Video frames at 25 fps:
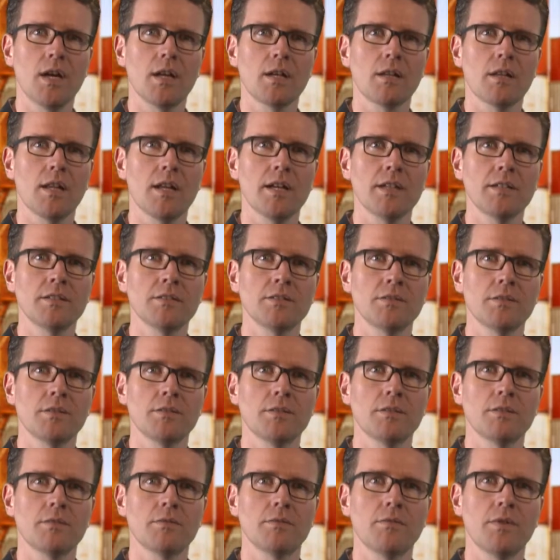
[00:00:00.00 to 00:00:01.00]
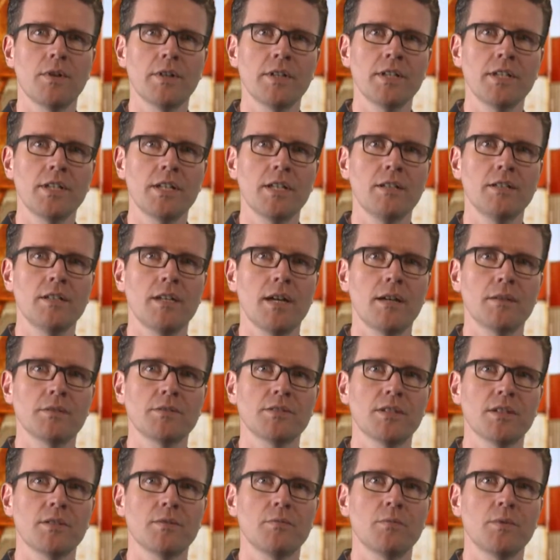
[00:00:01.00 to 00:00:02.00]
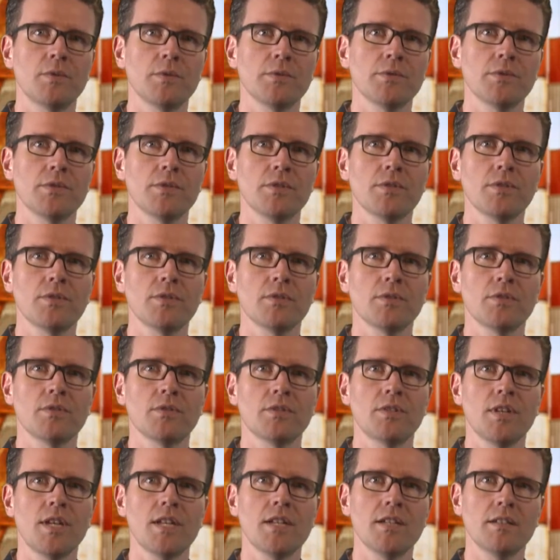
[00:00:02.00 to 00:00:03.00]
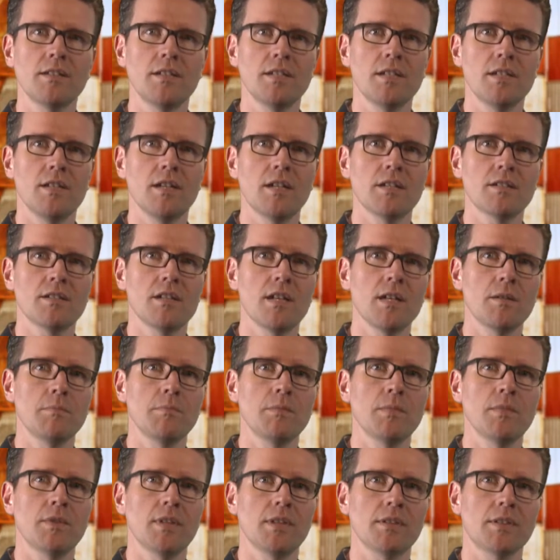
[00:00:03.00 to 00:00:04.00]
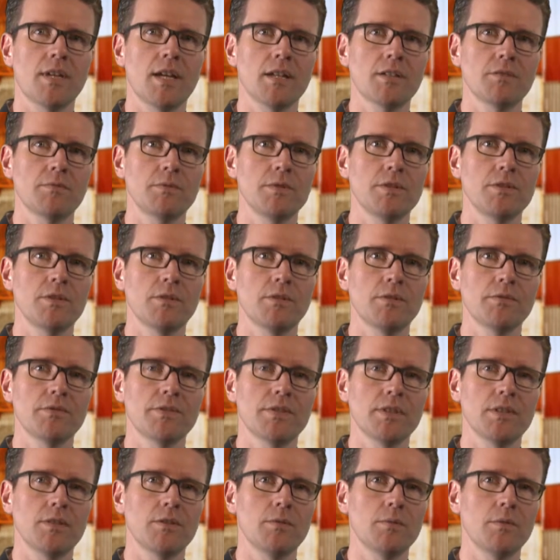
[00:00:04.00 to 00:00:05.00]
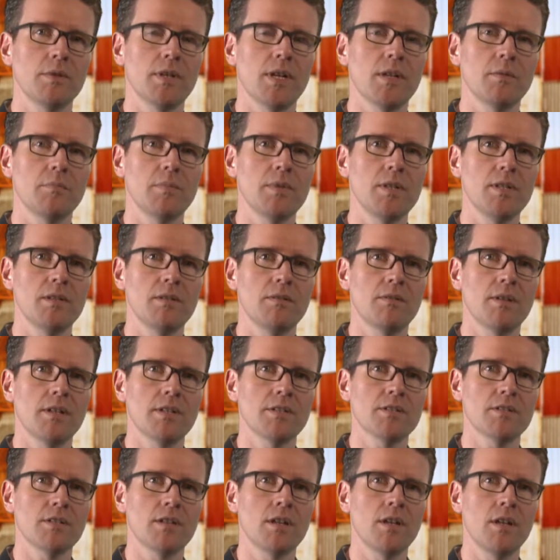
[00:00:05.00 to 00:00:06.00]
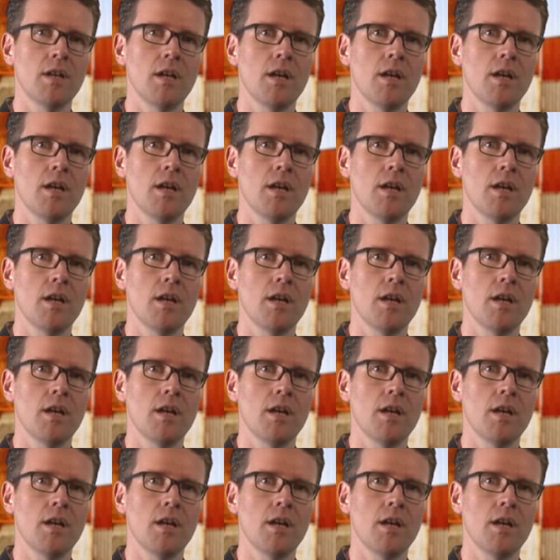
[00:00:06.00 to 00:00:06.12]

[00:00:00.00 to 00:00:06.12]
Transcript: Clients running in the outside world take a DNS name that gets resolved into an IP address.